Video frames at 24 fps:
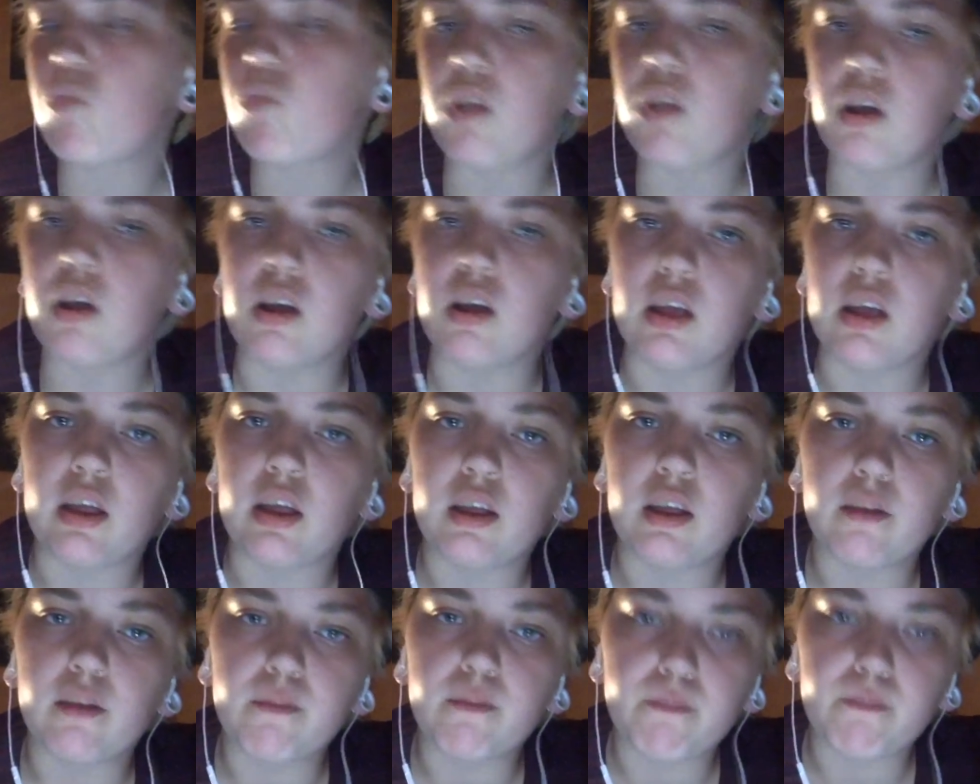
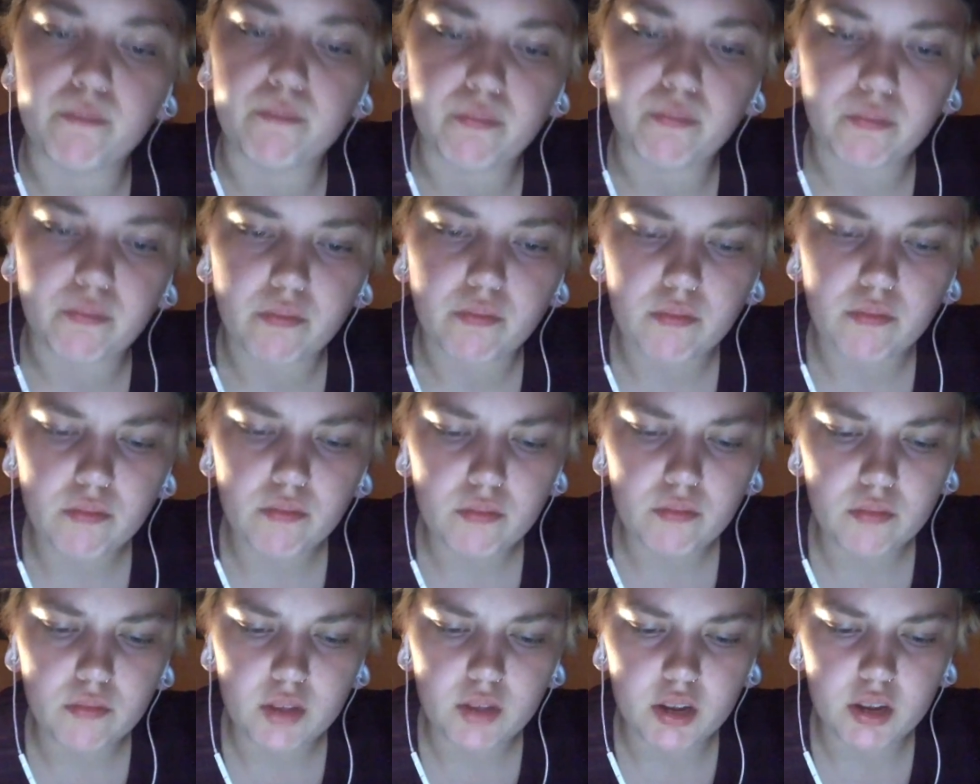Like,
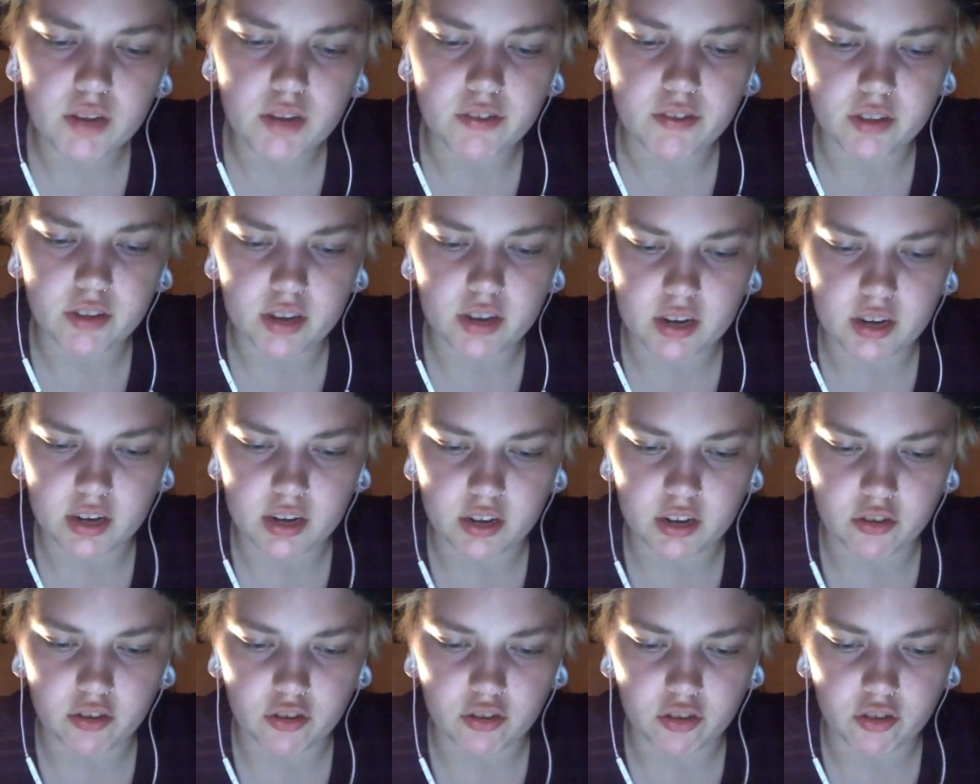I feel like I
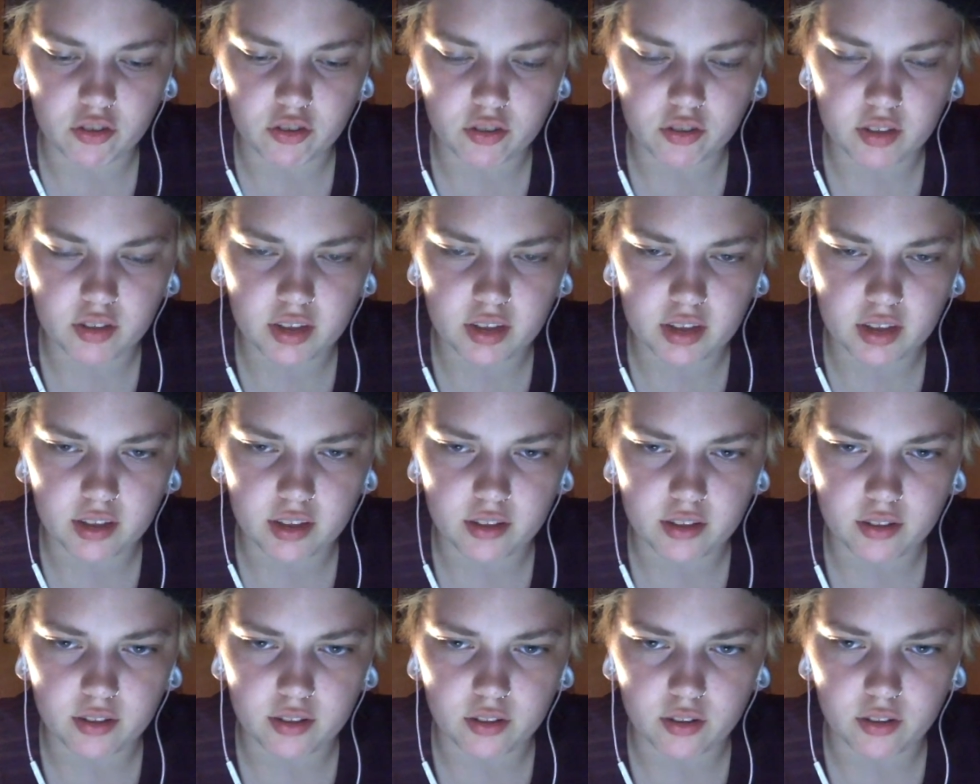can just take
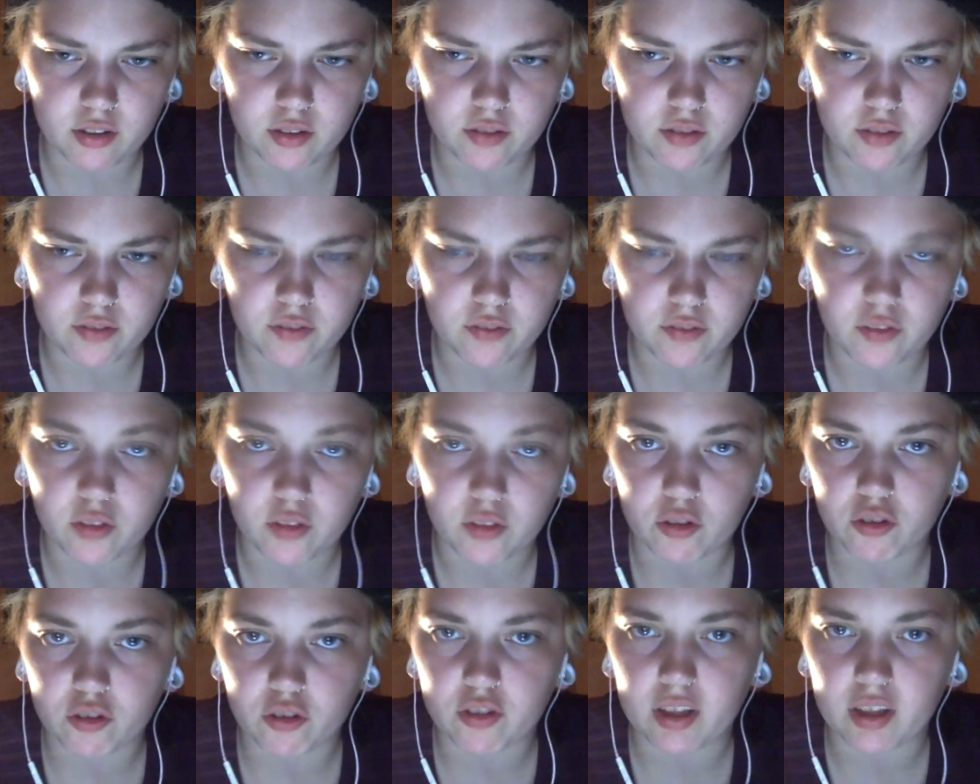
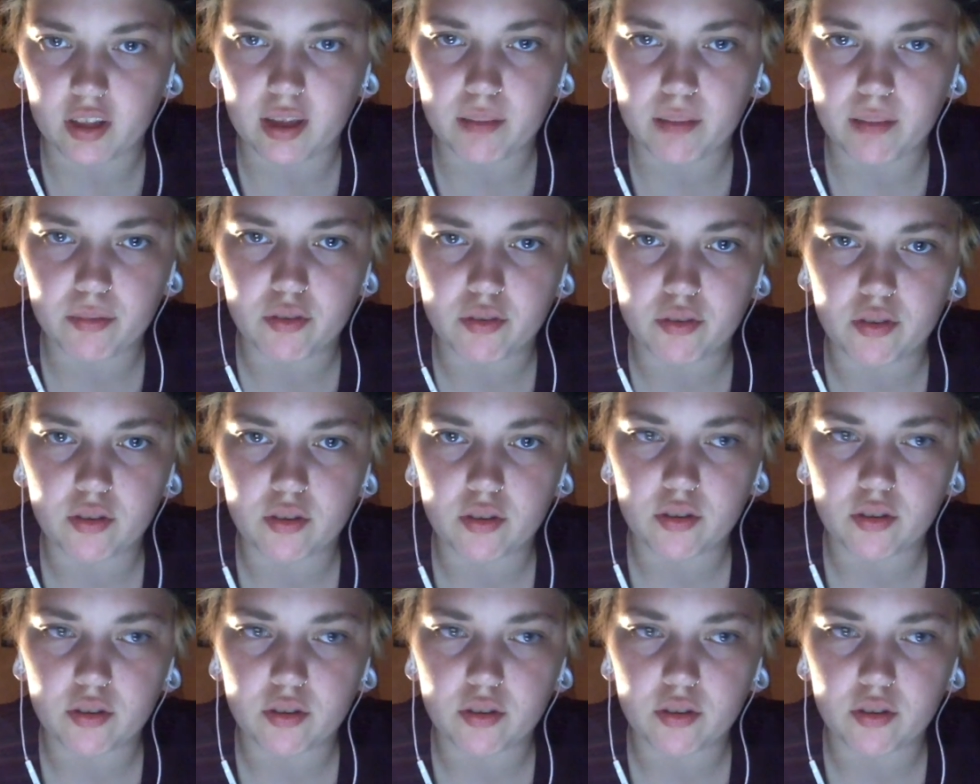further steps